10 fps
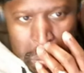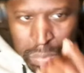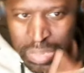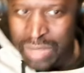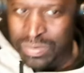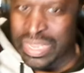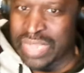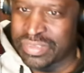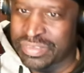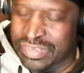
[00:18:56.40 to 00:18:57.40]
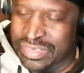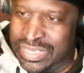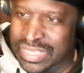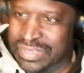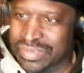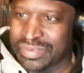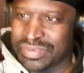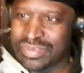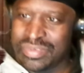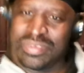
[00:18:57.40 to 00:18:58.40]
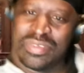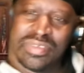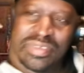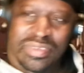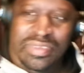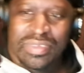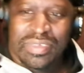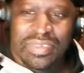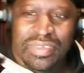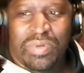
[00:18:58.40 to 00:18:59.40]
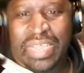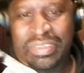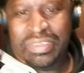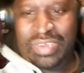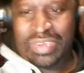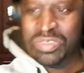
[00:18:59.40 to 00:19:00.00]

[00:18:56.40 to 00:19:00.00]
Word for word: I would like to see that. I would like to see that.